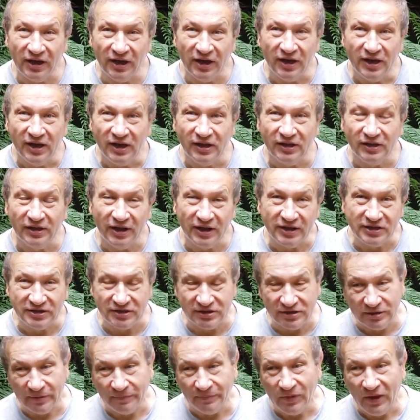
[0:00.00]
less
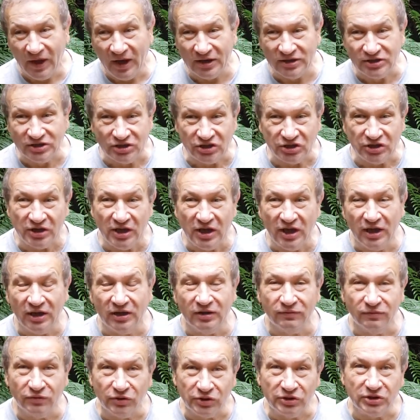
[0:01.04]
other
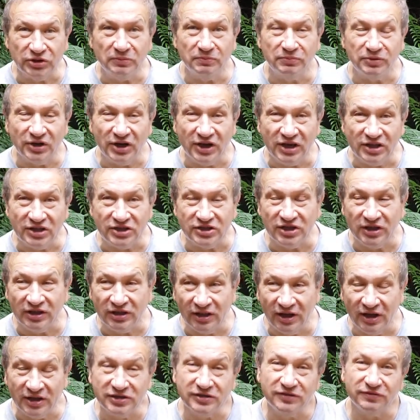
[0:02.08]
invertebrates, and
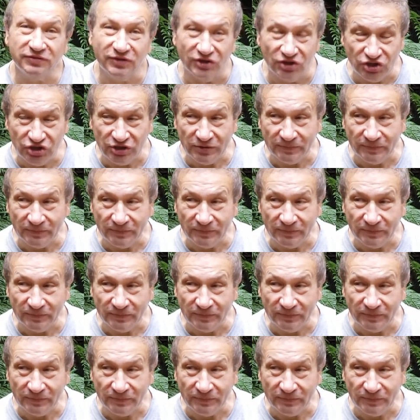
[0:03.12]
less fish.